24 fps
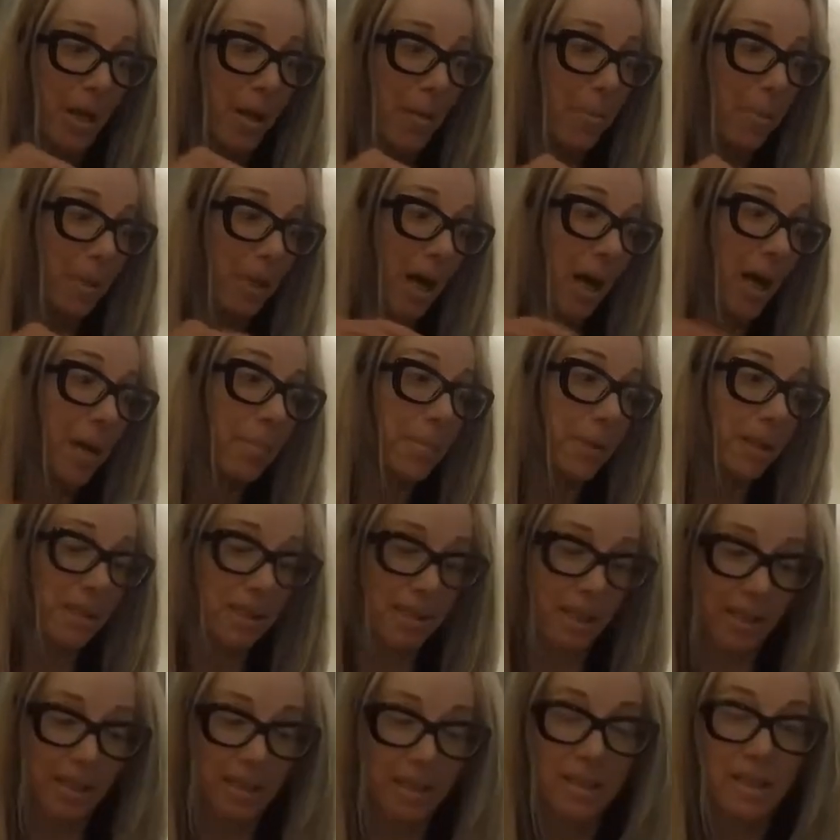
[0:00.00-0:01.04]
But I'm
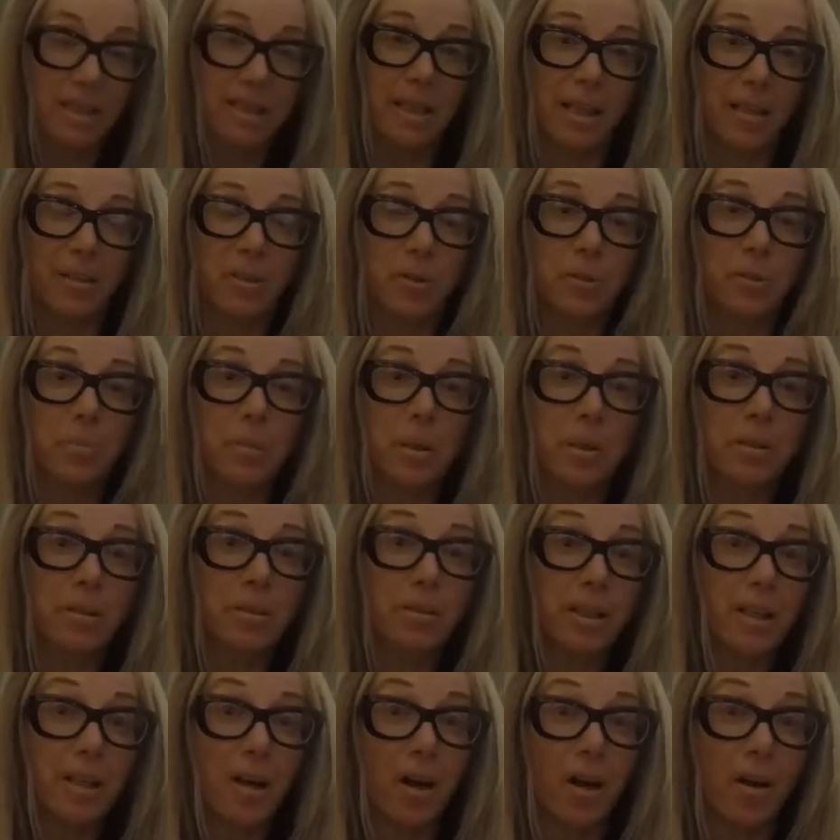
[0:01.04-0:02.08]
excited to tell you about
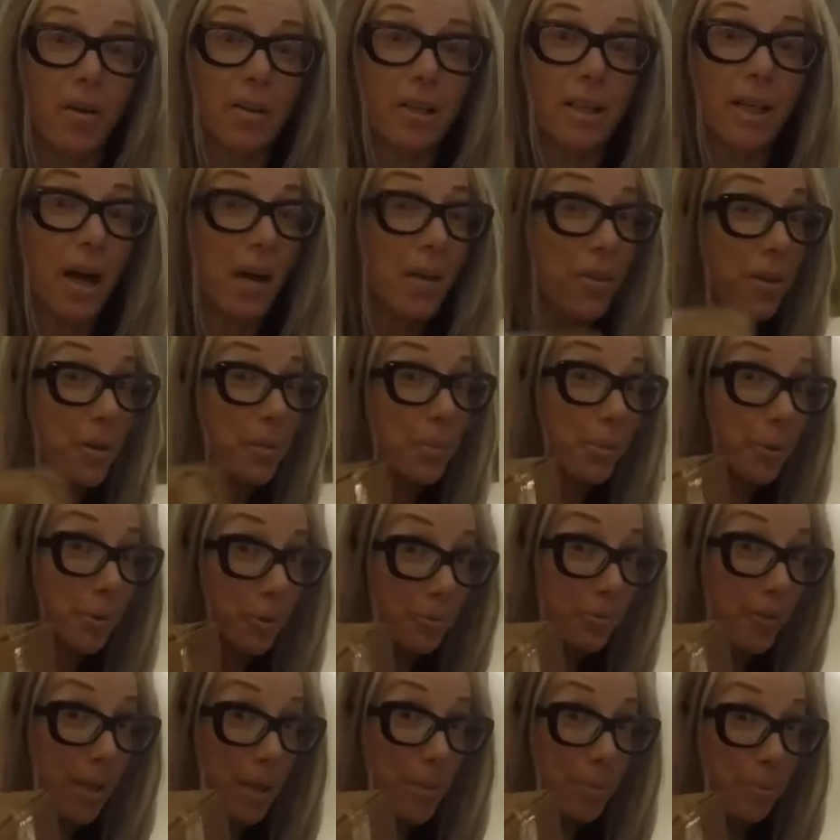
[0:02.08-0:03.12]
the, all the other
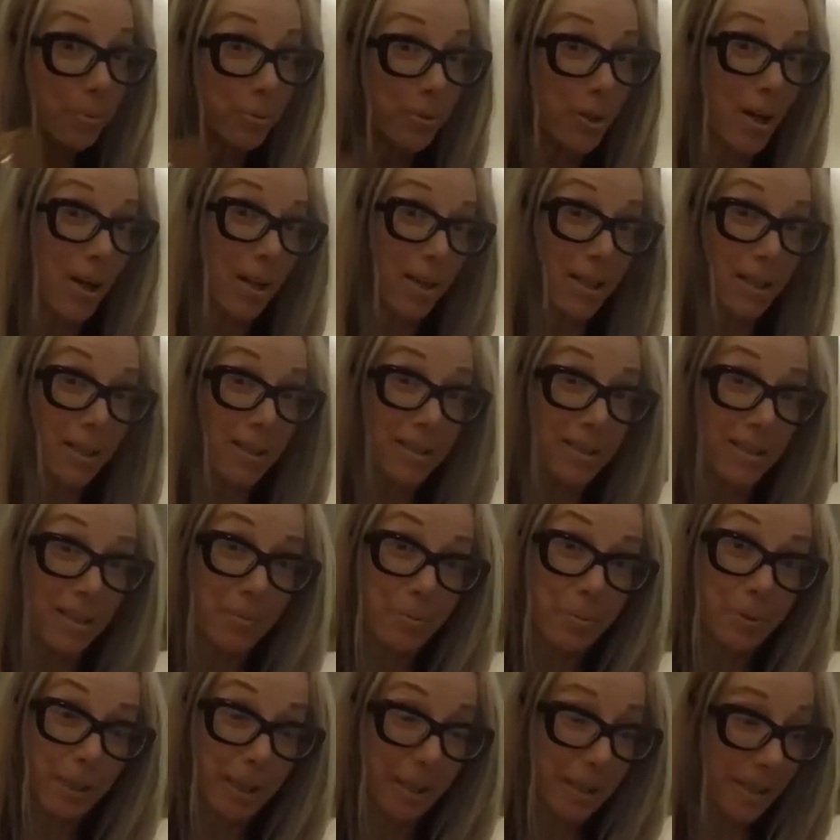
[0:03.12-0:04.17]
great products that
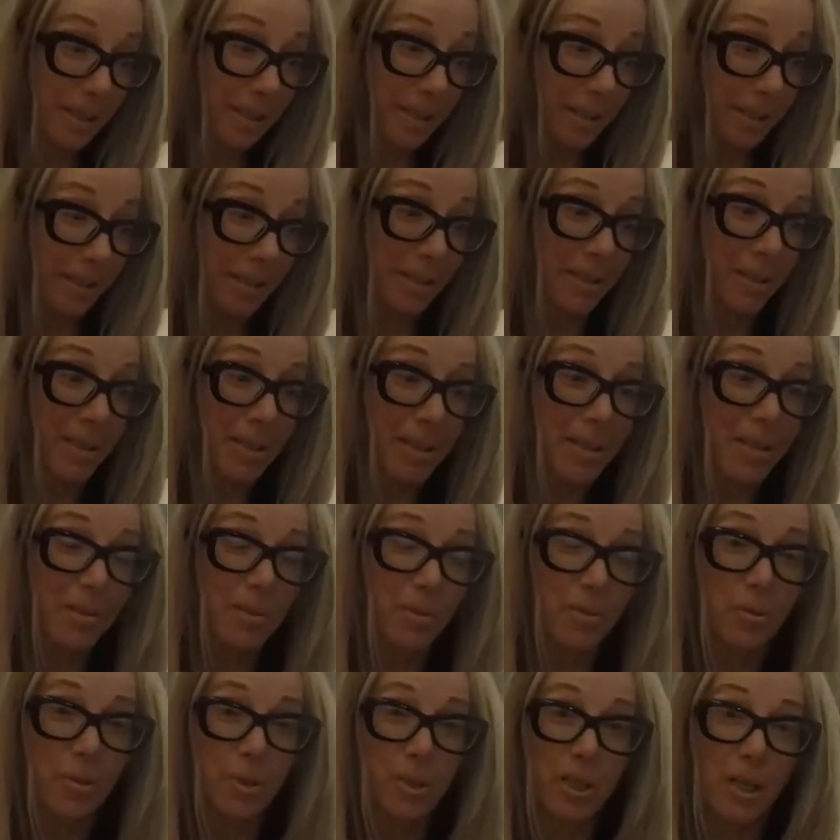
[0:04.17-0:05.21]
were in here.
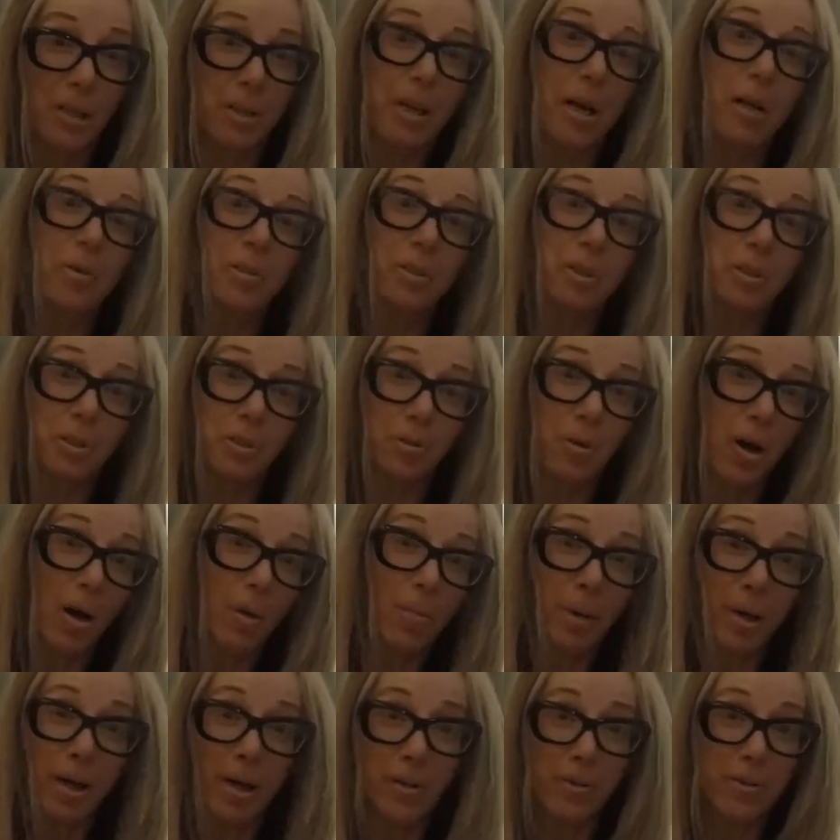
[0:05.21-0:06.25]
So shout outs to all
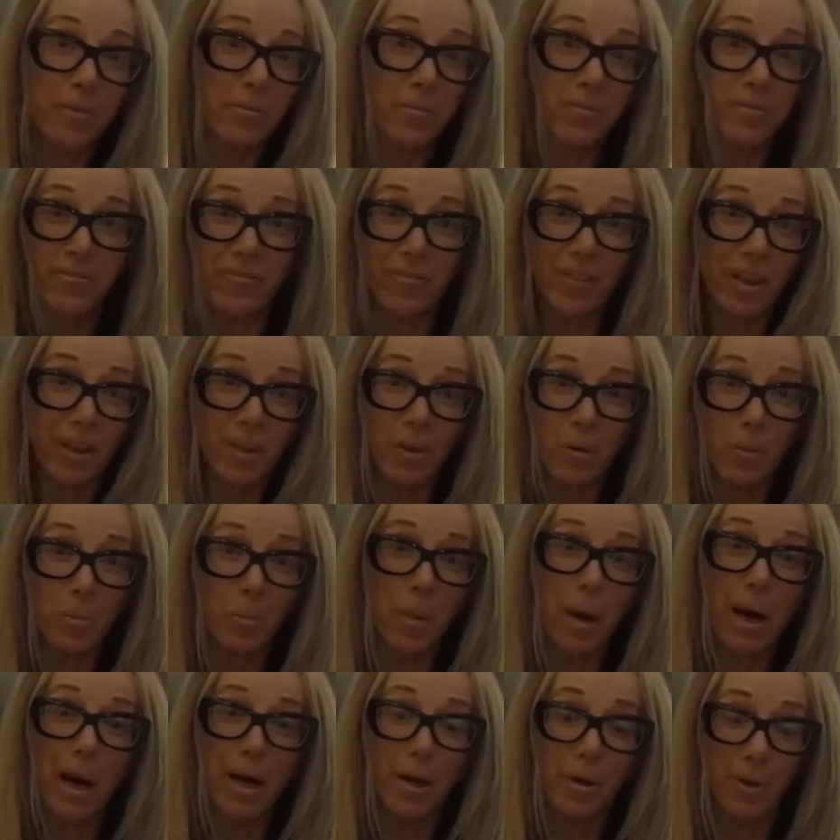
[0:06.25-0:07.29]
my other fellow
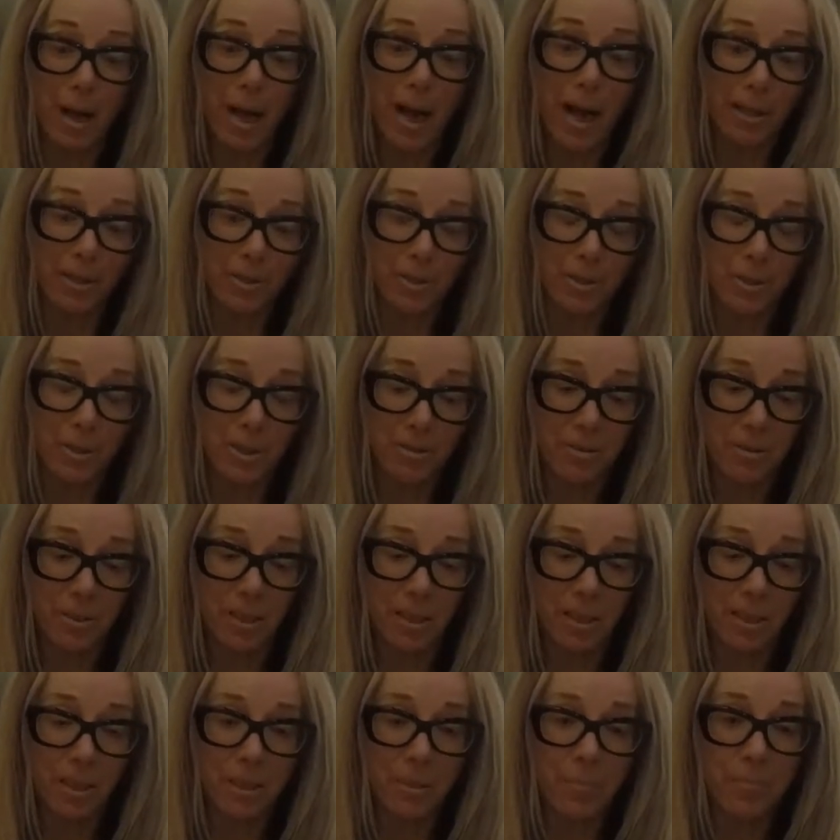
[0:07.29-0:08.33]
biohackers out
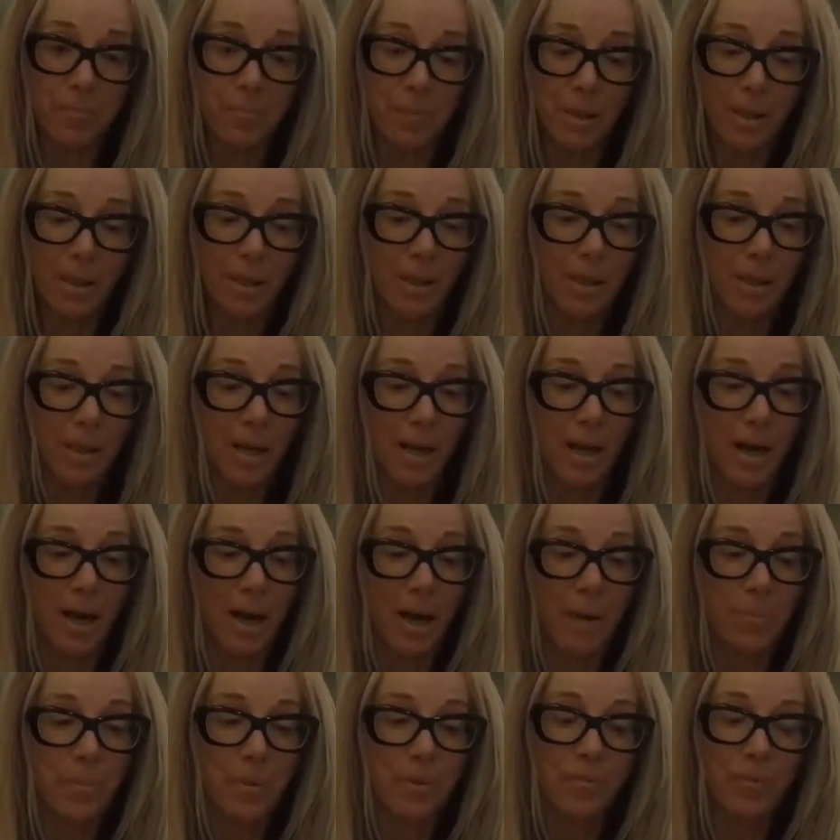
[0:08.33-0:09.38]
there.
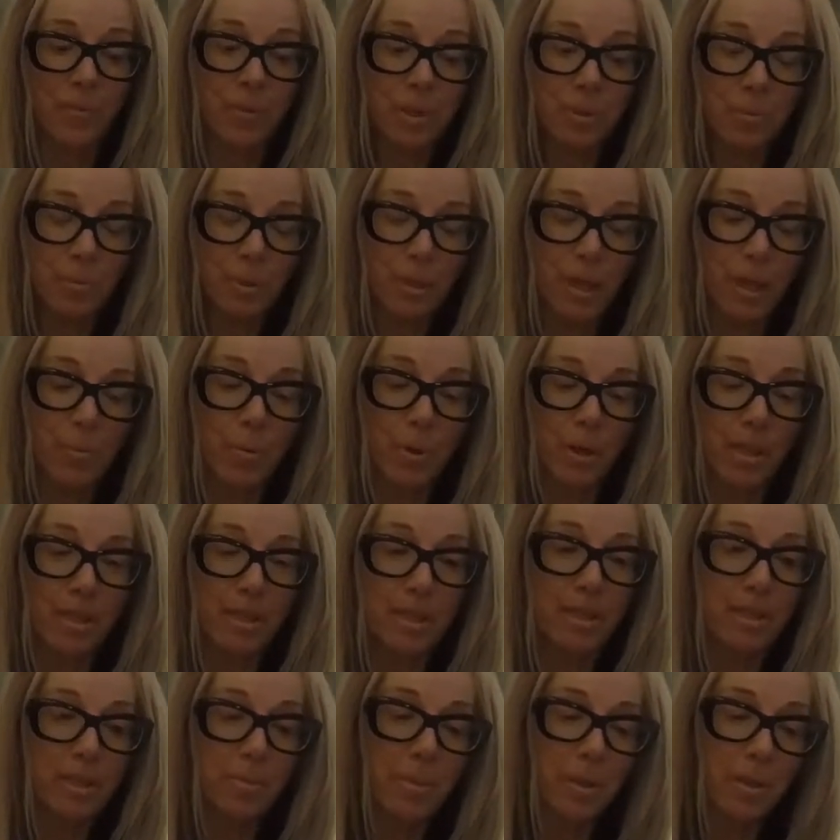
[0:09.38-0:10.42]
Um, the first one I want to
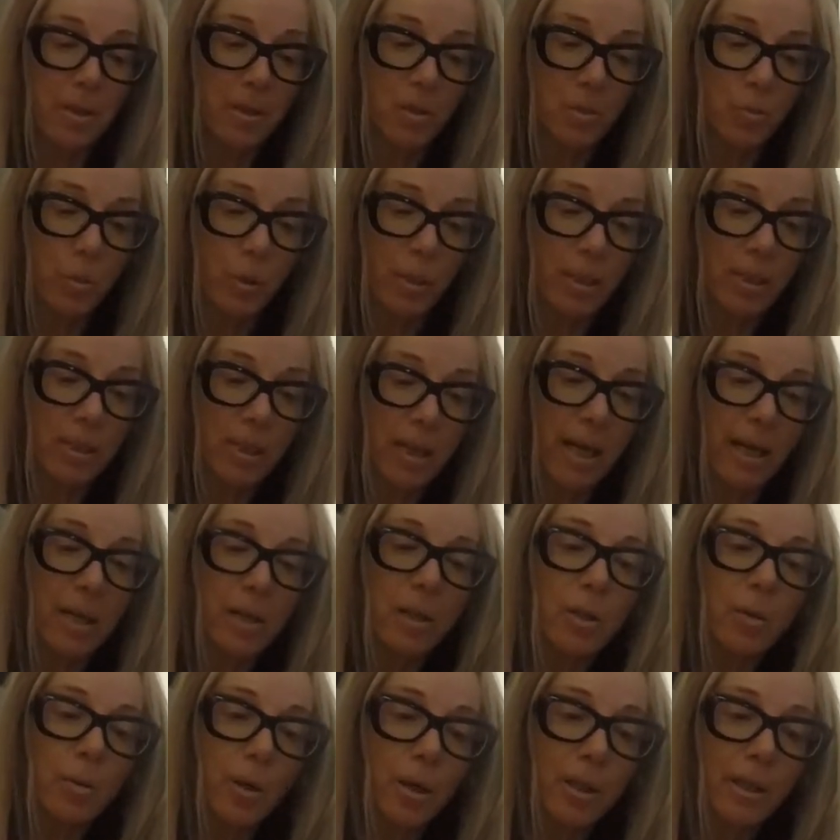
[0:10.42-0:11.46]
tell you about is WYND
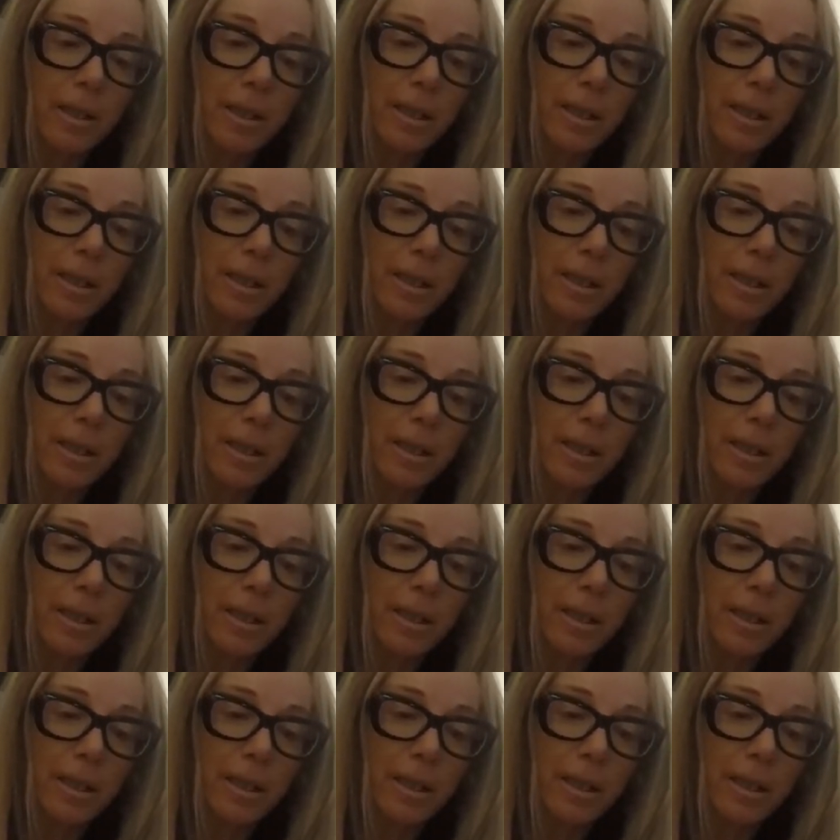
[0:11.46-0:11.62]
air quality